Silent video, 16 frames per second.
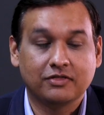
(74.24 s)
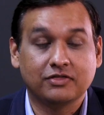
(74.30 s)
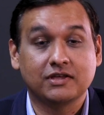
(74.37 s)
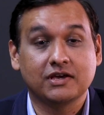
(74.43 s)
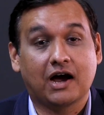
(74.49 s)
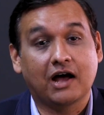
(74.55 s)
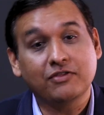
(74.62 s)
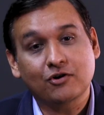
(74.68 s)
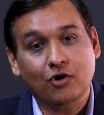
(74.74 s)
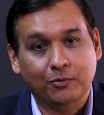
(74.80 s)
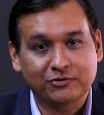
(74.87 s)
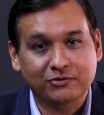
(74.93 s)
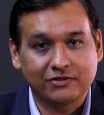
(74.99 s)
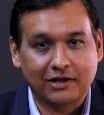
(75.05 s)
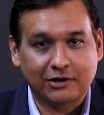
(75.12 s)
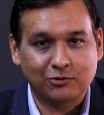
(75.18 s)
The other
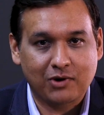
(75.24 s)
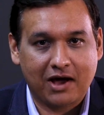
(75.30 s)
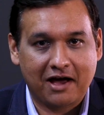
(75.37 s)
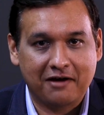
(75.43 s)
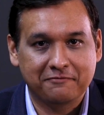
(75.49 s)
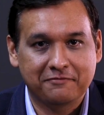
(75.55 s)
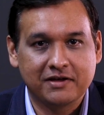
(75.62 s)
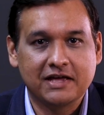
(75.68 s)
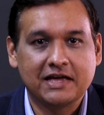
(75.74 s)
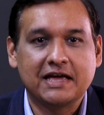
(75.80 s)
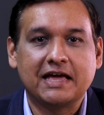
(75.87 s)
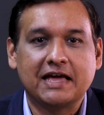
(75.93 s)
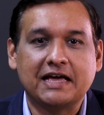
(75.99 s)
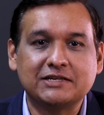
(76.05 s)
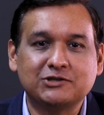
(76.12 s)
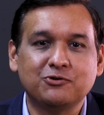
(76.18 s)
option that you have
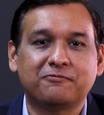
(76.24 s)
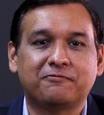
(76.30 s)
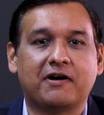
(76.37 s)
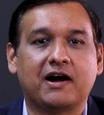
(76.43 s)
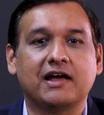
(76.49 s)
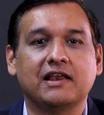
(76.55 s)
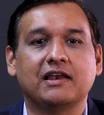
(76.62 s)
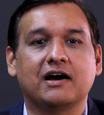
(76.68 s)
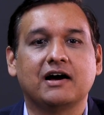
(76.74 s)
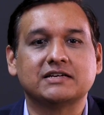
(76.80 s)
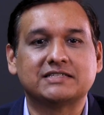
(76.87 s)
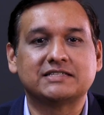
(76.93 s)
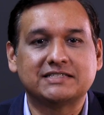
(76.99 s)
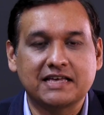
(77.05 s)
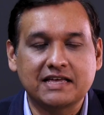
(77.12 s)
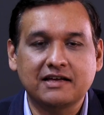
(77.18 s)
is you file a
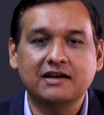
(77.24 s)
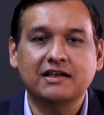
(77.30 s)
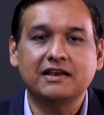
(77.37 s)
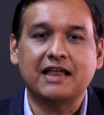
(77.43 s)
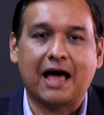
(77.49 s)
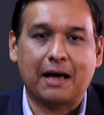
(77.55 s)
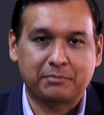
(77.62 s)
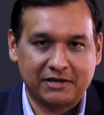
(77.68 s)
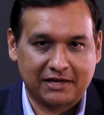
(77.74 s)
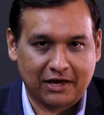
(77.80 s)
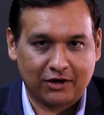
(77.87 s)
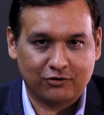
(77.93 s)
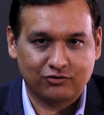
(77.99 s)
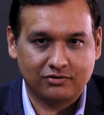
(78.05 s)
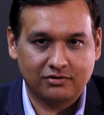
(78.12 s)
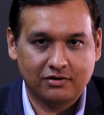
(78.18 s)
single
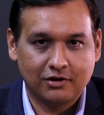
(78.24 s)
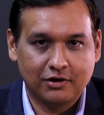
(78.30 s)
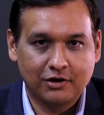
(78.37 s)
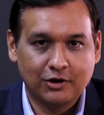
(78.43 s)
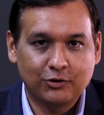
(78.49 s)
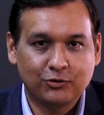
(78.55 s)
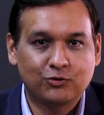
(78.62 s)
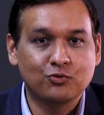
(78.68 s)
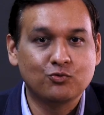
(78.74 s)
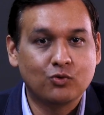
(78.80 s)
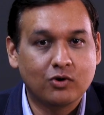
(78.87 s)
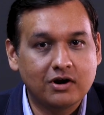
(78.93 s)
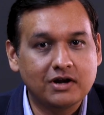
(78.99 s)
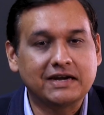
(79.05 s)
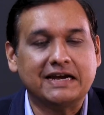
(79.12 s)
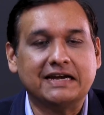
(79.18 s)
application through
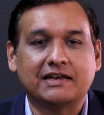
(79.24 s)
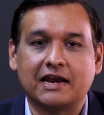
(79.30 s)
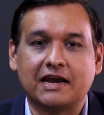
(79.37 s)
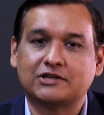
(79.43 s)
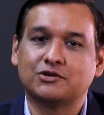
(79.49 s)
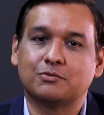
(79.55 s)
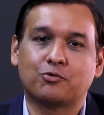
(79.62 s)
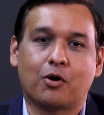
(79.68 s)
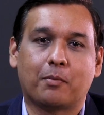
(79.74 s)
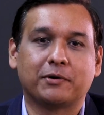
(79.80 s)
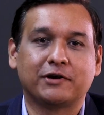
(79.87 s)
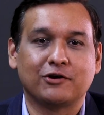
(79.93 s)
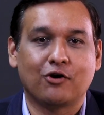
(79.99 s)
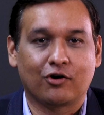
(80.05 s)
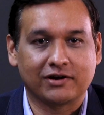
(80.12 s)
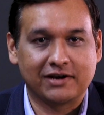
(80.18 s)
World Intellectual
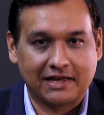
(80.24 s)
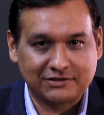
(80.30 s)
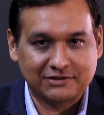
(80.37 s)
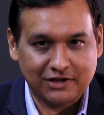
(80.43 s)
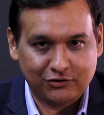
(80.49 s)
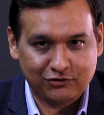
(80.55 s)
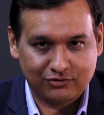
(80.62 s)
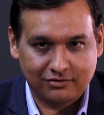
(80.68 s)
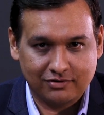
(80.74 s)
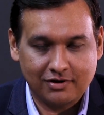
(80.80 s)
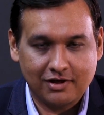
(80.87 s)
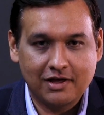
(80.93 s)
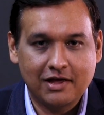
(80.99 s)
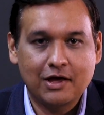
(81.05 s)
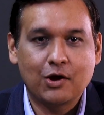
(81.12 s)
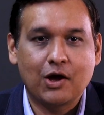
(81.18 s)
Property Organization,
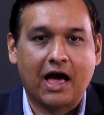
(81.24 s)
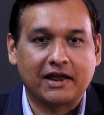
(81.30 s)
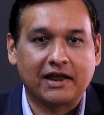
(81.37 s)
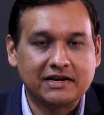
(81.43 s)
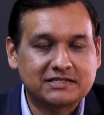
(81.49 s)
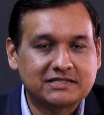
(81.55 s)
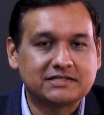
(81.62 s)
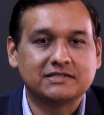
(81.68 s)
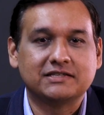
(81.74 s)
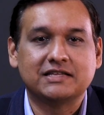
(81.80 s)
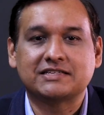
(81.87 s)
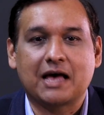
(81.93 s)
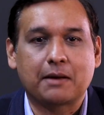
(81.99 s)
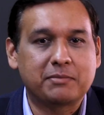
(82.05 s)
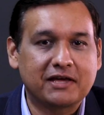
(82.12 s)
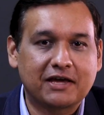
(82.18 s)
and
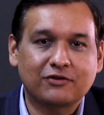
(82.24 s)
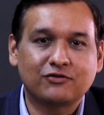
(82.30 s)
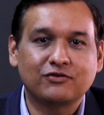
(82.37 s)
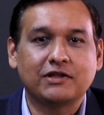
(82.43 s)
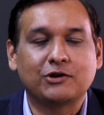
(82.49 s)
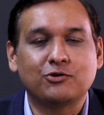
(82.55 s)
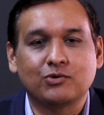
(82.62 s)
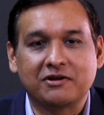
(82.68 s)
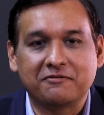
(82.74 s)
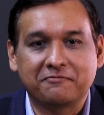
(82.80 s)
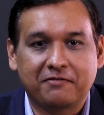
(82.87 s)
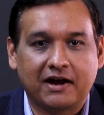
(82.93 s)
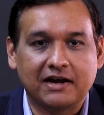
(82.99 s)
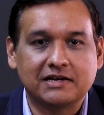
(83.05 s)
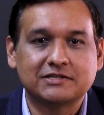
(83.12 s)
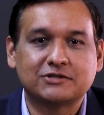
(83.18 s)
this application that you can
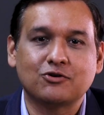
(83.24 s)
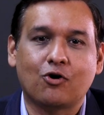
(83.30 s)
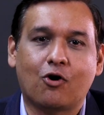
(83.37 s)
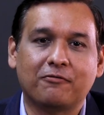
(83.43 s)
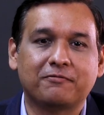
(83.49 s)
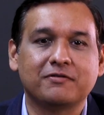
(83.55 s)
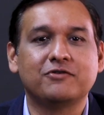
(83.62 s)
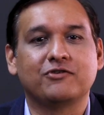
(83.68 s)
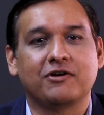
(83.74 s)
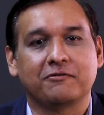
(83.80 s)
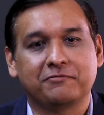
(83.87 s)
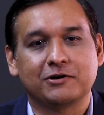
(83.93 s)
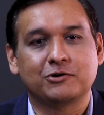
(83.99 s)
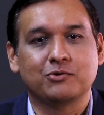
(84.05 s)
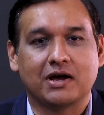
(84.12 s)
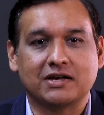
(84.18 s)
file is often
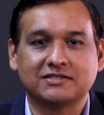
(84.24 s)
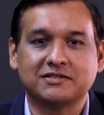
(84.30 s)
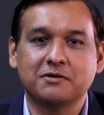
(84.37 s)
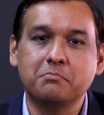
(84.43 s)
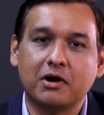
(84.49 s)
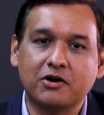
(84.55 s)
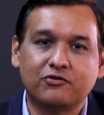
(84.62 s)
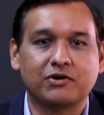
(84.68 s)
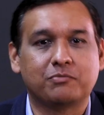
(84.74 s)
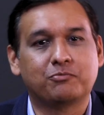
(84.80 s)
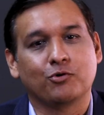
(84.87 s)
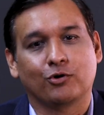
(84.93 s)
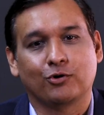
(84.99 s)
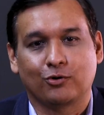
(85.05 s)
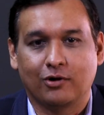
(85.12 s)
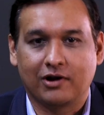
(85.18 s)
referred to as the Madrid
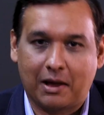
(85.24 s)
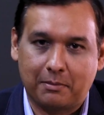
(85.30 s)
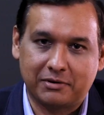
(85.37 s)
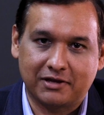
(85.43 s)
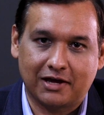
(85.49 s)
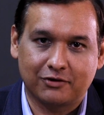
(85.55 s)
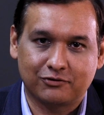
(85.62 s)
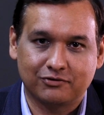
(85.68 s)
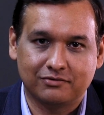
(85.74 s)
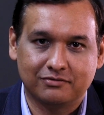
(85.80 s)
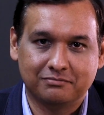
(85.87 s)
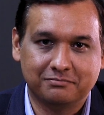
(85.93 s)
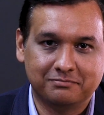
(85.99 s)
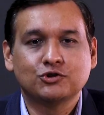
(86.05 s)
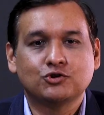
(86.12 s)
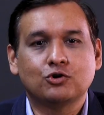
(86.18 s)
Protocol application.
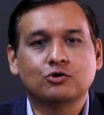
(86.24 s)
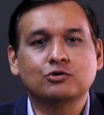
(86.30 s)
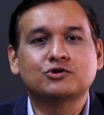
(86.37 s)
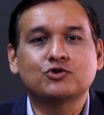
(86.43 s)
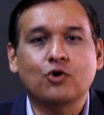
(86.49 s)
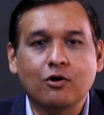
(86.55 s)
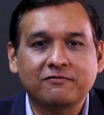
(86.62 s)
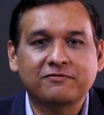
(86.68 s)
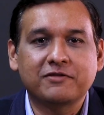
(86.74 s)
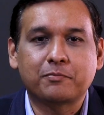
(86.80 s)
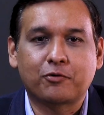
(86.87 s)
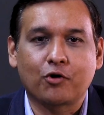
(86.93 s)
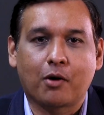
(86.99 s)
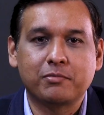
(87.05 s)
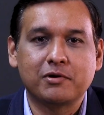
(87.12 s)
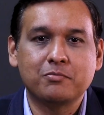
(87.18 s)
So to solve the
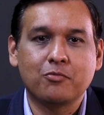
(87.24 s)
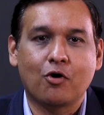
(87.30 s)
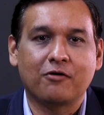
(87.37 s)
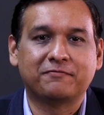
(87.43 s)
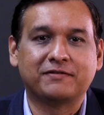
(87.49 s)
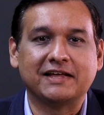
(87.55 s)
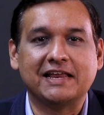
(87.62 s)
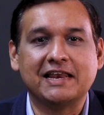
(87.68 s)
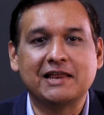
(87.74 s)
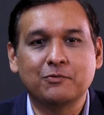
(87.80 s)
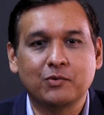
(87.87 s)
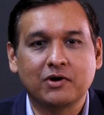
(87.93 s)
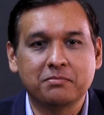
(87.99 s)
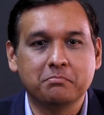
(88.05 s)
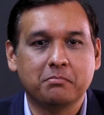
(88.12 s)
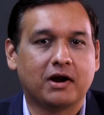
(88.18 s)
problem of dealing
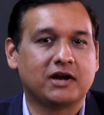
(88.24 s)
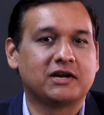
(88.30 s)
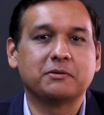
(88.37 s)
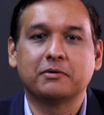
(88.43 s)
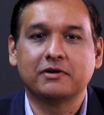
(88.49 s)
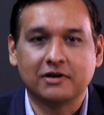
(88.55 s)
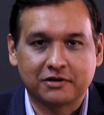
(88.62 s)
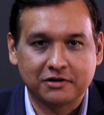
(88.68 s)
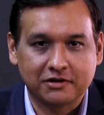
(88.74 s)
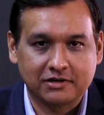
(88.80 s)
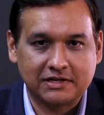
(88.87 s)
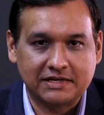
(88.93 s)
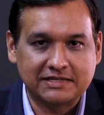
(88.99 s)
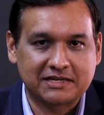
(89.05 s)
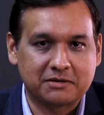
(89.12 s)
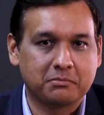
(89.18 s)
with multiple
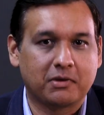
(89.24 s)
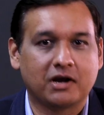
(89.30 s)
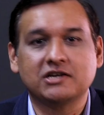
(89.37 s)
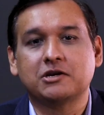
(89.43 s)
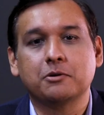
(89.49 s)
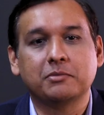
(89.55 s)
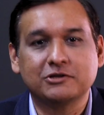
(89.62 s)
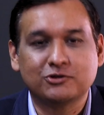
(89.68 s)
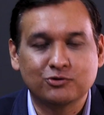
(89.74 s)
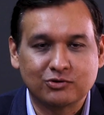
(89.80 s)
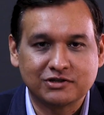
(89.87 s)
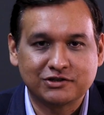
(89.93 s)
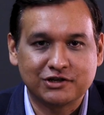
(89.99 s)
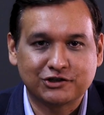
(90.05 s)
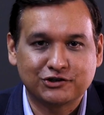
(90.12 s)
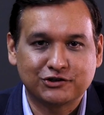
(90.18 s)
attorneys and multiple
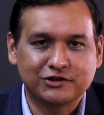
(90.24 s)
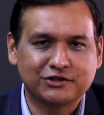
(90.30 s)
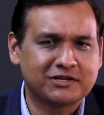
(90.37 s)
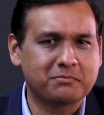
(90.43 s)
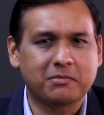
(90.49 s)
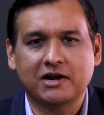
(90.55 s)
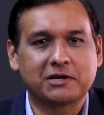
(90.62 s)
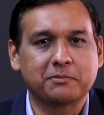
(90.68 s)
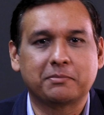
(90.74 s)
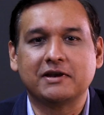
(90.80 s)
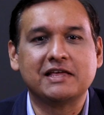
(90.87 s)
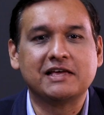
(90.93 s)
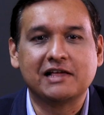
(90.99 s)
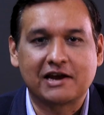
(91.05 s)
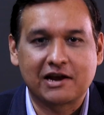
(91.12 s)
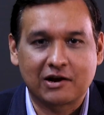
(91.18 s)
jurisdictions and multiple
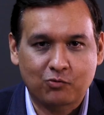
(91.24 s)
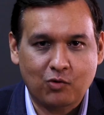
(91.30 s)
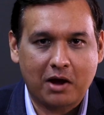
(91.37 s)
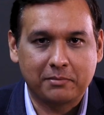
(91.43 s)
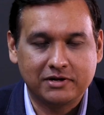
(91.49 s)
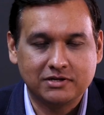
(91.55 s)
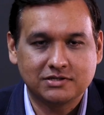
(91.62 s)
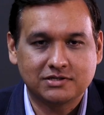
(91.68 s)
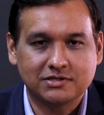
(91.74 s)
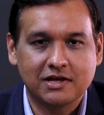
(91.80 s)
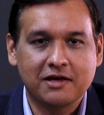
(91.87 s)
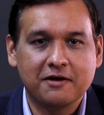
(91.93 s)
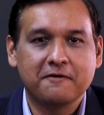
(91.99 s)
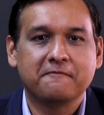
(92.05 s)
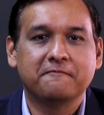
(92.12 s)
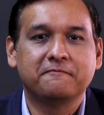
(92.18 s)
legal requirements,
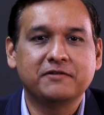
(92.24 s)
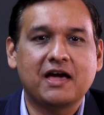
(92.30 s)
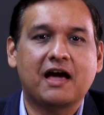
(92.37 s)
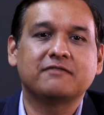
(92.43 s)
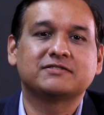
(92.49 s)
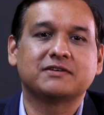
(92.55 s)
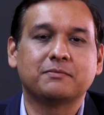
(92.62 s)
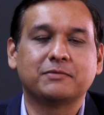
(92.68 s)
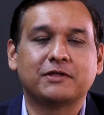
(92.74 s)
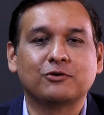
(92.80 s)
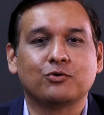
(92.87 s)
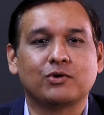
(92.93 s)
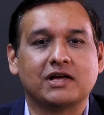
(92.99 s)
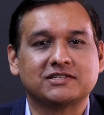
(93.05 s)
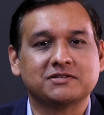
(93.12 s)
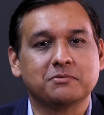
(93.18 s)
we have something
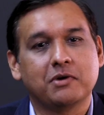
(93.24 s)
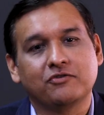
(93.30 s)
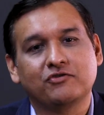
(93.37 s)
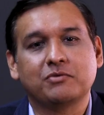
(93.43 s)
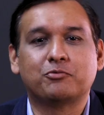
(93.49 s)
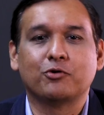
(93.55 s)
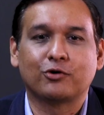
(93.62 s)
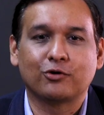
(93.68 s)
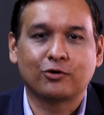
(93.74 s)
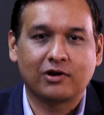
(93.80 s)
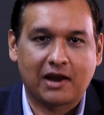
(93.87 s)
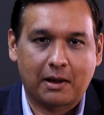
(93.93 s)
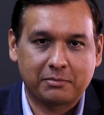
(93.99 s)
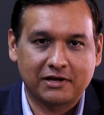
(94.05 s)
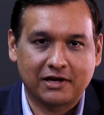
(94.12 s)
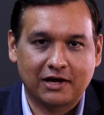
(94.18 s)
known as a Madrid
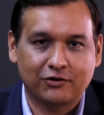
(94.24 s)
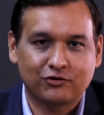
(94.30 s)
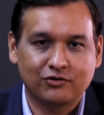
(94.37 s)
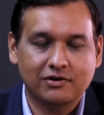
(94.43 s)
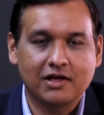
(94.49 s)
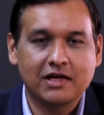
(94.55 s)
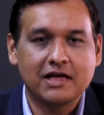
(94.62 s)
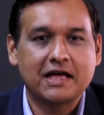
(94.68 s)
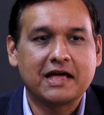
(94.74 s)
Protocol application.